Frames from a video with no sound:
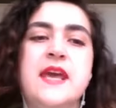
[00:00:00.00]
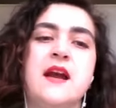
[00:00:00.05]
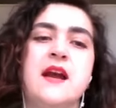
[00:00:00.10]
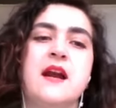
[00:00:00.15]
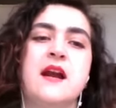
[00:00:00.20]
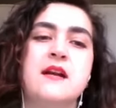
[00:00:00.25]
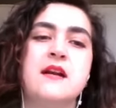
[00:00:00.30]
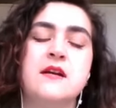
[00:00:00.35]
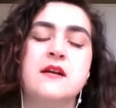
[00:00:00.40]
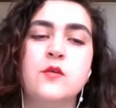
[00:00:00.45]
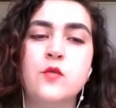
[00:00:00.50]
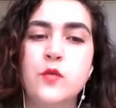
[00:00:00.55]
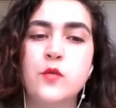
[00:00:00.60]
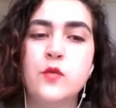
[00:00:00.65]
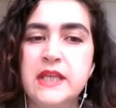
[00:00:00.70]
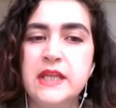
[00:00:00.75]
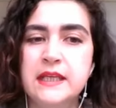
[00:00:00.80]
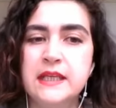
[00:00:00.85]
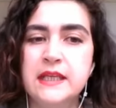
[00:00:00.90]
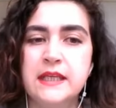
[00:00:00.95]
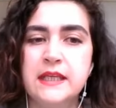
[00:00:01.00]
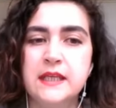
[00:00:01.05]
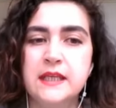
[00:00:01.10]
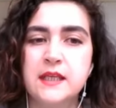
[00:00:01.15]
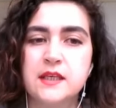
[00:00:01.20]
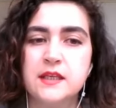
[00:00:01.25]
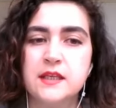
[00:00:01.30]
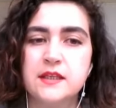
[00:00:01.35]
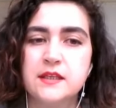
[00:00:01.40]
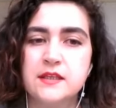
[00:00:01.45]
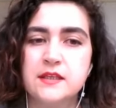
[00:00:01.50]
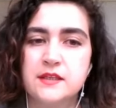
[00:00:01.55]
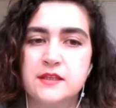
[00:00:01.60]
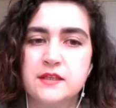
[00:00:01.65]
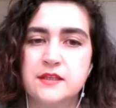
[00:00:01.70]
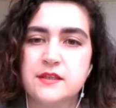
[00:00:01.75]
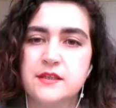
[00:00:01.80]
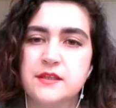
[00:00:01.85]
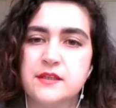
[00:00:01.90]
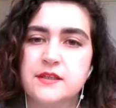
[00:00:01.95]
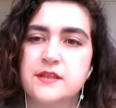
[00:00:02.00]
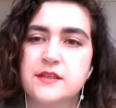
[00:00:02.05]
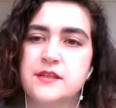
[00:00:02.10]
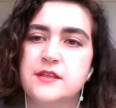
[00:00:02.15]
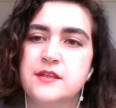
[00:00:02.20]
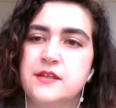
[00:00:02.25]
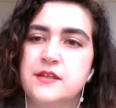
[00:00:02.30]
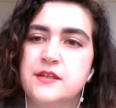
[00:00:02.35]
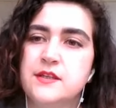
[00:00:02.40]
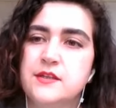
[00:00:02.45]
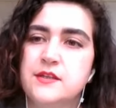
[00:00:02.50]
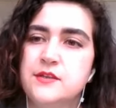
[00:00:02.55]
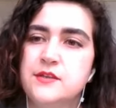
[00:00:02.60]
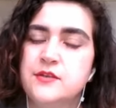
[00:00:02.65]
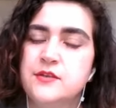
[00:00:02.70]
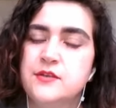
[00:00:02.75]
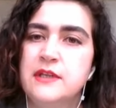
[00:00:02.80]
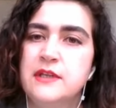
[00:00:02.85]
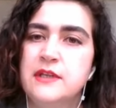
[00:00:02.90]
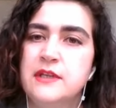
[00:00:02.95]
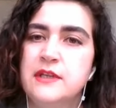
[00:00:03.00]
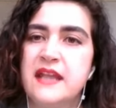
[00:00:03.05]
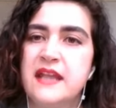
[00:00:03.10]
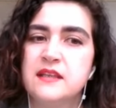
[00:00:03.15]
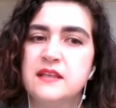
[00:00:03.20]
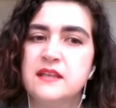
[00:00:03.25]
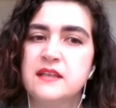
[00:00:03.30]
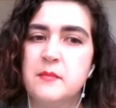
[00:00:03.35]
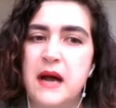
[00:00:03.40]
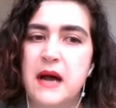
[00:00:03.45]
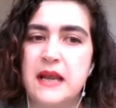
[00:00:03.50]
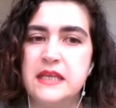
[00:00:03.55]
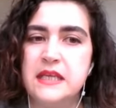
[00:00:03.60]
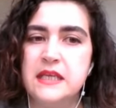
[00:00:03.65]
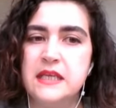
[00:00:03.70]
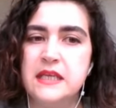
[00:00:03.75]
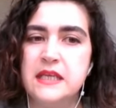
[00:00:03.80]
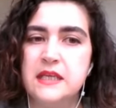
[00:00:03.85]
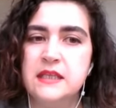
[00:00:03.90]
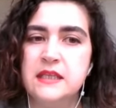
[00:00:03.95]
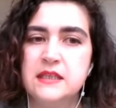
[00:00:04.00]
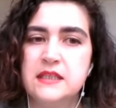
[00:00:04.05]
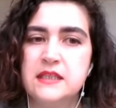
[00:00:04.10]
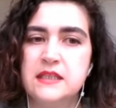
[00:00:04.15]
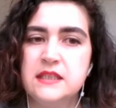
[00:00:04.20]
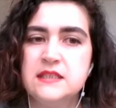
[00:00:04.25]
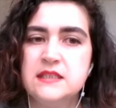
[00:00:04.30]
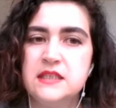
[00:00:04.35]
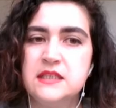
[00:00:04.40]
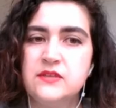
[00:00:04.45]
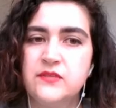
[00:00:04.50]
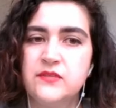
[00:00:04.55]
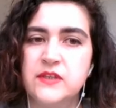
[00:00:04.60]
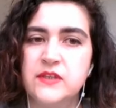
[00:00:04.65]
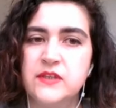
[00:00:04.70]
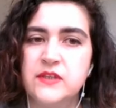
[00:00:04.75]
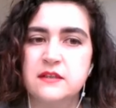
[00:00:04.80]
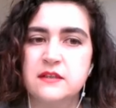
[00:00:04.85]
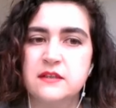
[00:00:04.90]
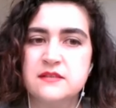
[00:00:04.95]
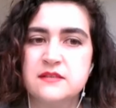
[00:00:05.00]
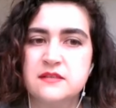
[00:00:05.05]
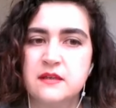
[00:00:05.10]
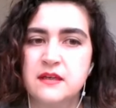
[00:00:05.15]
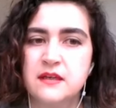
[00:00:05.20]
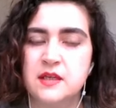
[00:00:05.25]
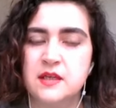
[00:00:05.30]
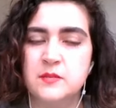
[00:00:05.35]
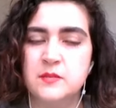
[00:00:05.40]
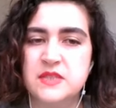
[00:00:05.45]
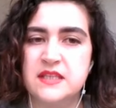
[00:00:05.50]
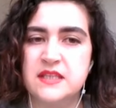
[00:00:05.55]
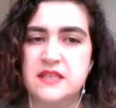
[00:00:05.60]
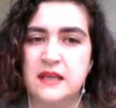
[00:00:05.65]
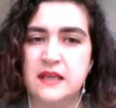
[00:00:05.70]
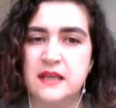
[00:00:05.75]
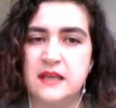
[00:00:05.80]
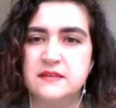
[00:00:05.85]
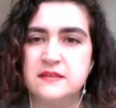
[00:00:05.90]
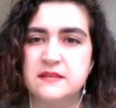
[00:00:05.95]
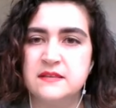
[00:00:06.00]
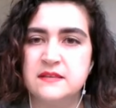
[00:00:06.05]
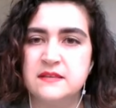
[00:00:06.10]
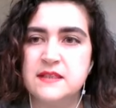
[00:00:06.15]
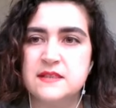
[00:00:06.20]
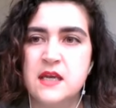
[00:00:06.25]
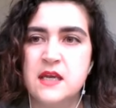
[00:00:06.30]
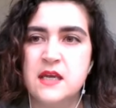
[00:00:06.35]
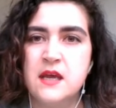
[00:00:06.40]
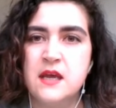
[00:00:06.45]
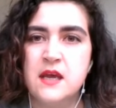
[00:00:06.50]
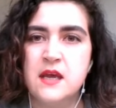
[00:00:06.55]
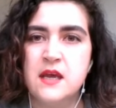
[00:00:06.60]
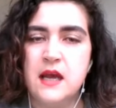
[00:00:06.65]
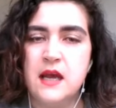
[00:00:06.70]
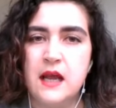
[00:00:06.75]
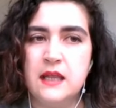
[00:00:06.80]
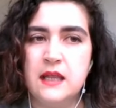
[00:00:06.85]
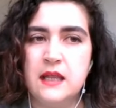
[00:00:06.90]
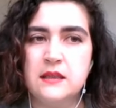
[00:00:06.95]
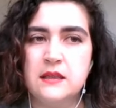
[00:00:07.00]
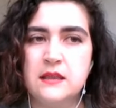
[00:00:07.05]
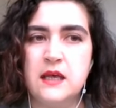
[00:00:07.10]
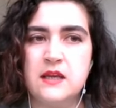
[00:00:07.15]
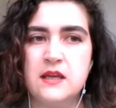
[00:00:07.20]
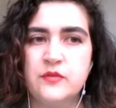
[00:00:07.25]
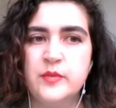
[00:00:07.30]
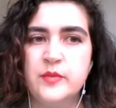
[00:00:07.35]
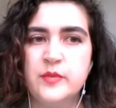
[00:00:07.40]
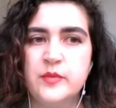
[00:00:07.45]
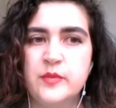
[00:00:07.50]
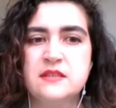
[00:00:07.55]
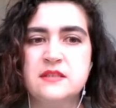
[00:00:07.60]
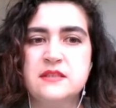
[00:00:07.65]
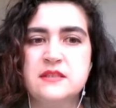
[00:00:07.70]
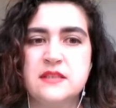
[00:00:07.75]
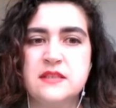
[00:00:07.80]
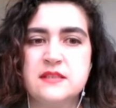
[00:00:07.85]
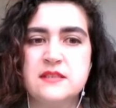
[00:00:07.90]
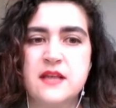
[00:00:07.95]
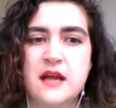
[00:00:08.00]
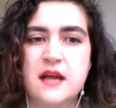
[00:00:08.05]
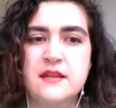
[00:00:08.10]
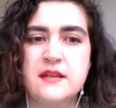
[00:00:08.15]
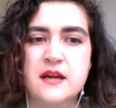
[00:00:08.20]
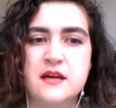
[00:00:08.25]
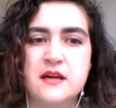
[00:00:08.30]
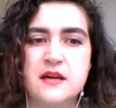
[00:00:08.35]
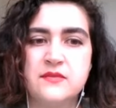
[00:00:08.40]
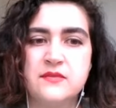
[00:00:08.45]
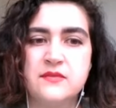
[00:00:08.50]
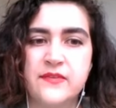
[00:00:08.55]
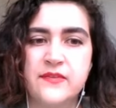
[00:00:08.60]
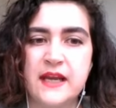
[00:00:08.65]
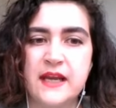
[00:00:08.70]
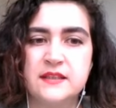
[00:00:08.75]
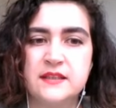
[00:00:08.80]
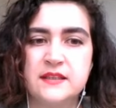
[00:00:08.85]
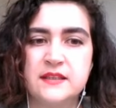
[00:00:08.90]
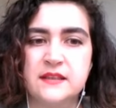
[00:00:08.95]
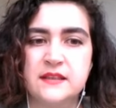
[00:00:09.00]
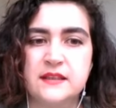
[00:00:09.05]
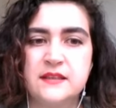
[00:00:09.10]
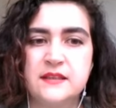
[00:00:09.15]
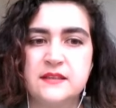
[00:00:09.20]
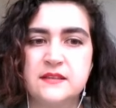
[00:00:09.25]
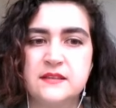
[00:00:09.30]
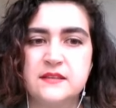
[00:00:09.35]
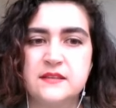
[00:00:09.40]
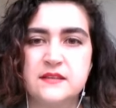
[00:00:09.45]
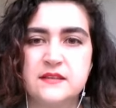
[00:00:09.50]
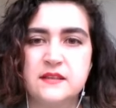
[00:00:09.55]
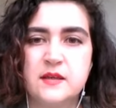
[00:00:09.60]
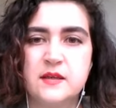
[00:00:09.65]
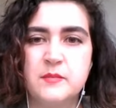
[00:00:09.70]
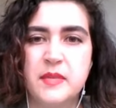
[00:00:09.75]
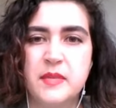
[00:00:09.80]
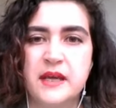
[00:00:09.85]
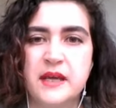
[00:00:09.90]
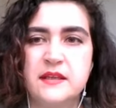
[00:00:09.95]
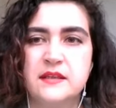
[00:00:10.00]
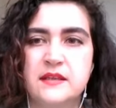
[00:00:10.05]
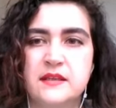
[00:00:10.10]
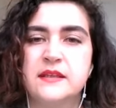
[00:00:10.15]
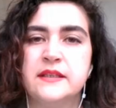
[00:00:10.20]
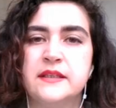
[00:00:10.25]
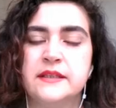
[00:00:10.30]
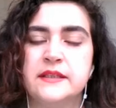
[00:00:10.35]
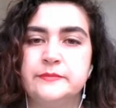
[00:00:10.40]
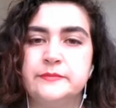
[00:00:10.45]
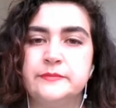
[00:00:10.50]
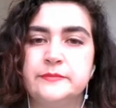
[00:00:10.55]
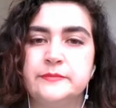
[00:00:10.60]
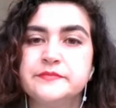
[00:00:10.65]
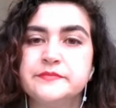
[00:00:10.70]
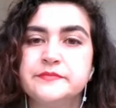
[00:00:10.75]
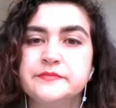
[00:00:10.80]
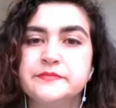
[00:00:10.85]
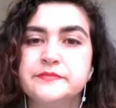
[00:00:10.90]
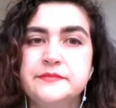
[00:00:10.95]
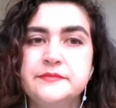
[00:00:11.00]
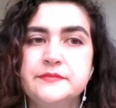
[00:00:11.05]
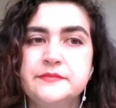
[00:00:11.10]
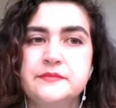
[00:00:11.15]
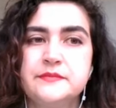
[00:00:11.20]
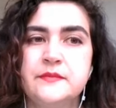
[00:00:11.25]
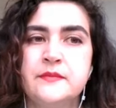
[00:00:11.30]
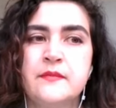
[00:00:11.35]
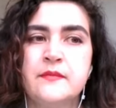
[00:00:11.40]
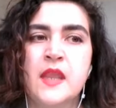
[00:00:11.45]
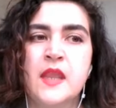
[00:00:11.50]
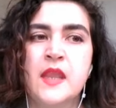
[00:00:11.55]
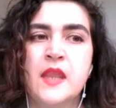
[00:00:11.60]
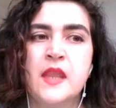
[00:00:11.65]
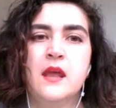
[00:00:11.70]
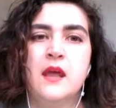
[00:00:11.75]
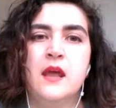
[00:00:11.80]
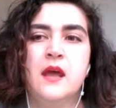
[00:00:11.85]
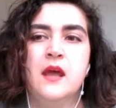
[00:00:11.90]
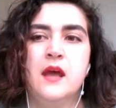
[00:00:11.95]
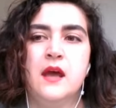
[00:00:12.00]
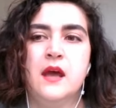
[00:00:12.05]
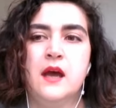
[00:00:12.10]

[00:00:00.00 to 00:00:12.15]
banks, even if they are willing to lend money in these difficult circumstances, a lot of businesses that are affected by the